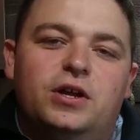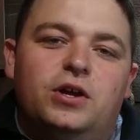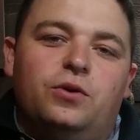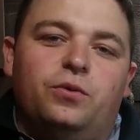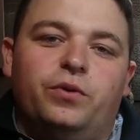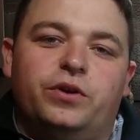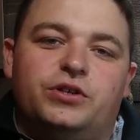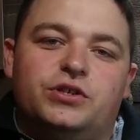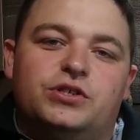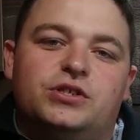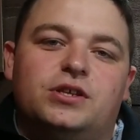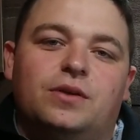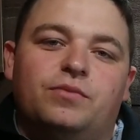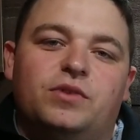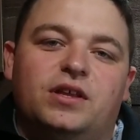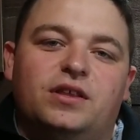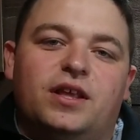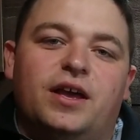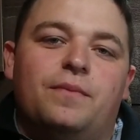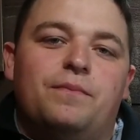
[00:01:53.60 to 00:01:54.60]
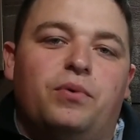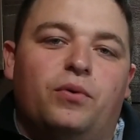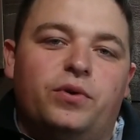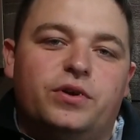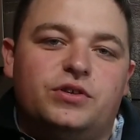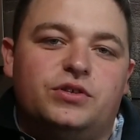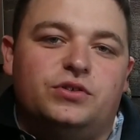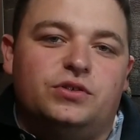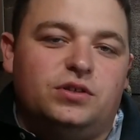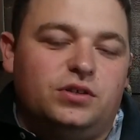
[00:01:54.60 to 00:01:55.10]
which is something that
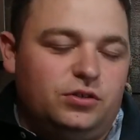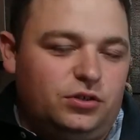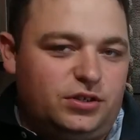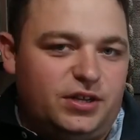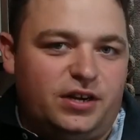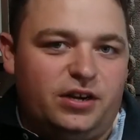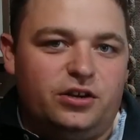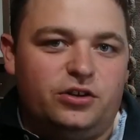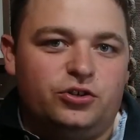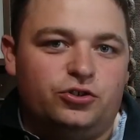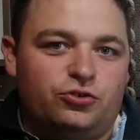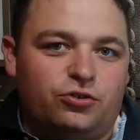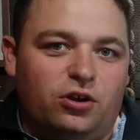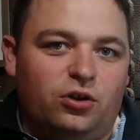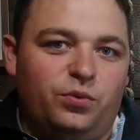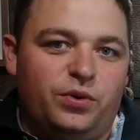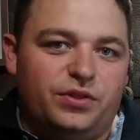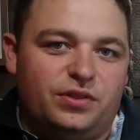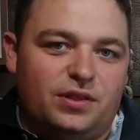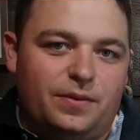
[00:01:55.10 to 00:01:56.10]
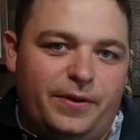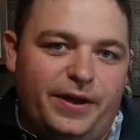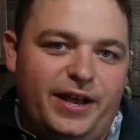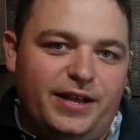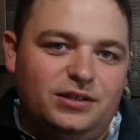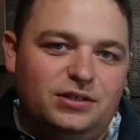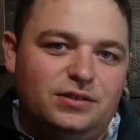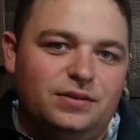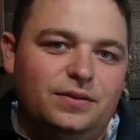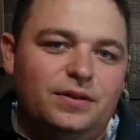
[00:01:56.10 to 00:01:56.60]
boys tended to struggle with in the
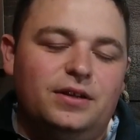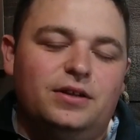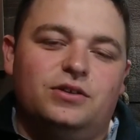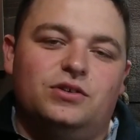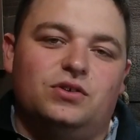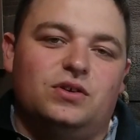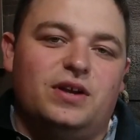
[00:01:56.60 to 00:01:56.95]
past. So